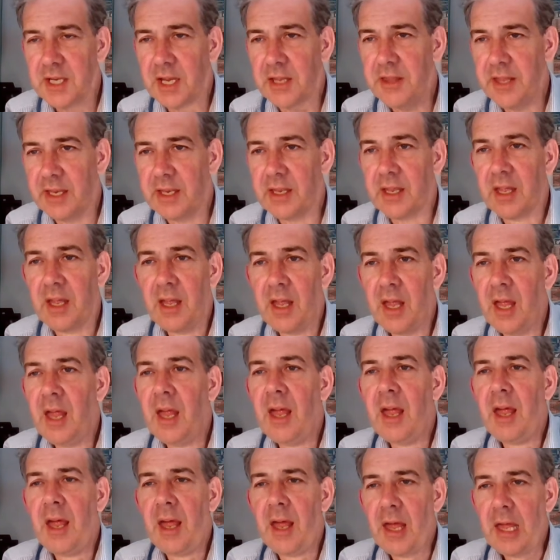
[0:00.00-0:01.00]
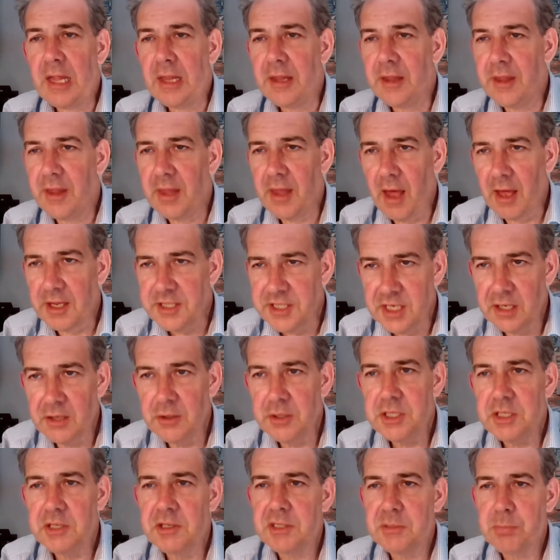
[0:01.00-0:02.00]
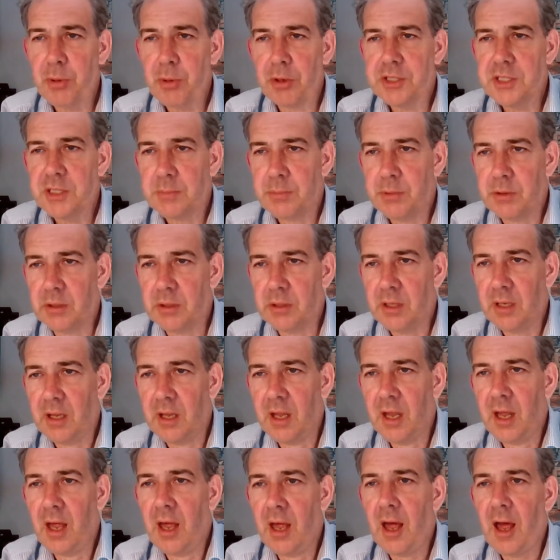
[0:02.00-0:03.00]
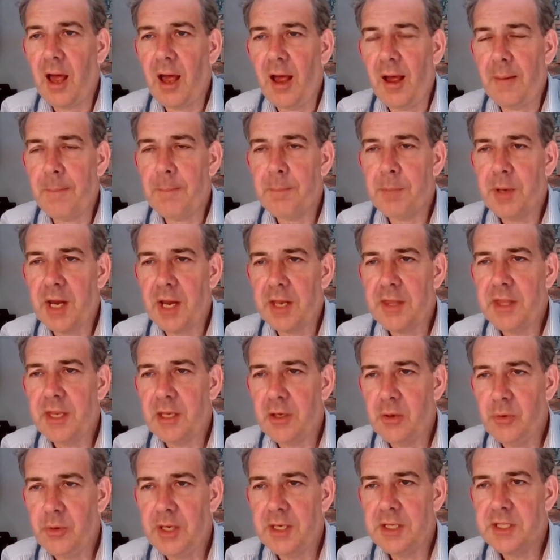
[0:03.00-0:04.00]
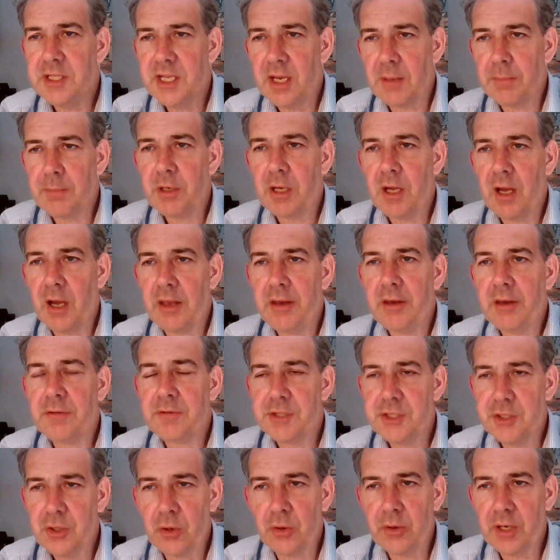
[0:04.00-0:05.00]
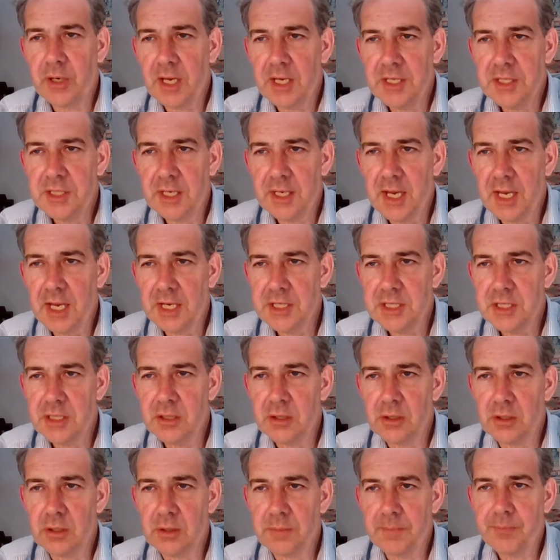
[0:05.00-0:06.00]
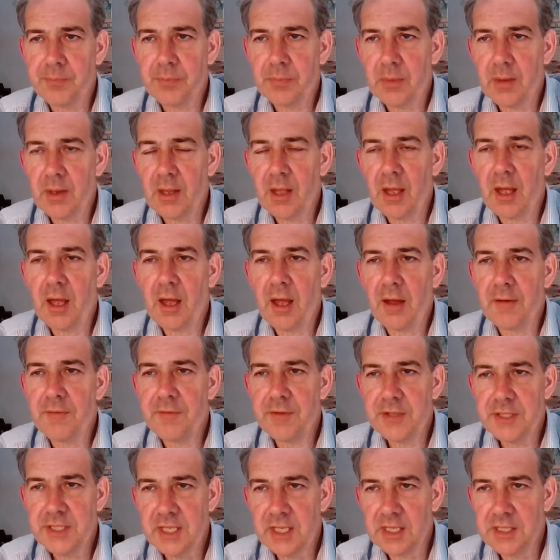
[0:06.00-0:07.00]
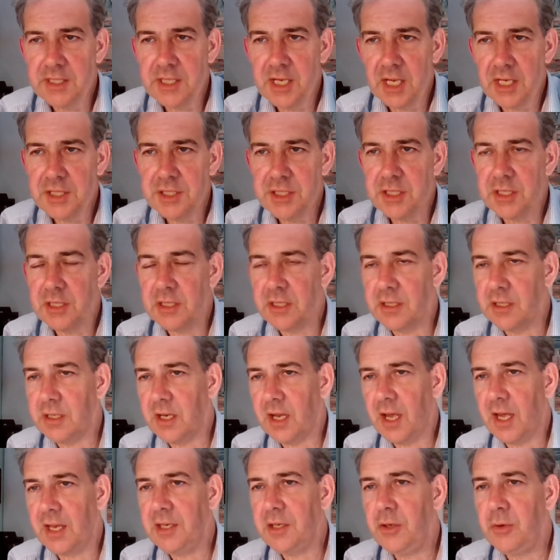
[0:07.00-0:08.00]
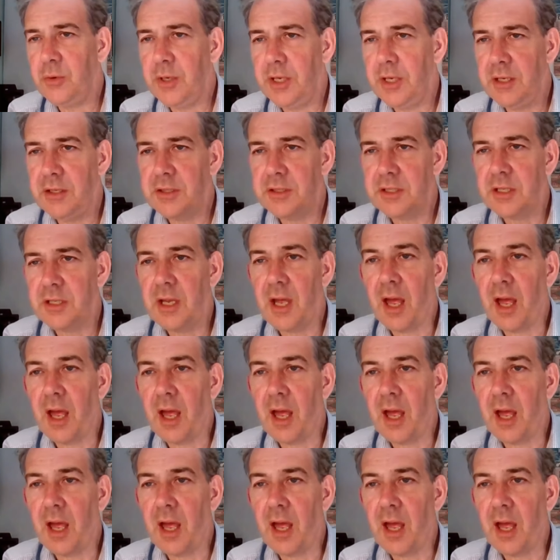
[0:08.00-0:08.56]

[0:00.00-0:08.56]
I think a solution is possible, but I think you need some kind of strong international facilitation, and you need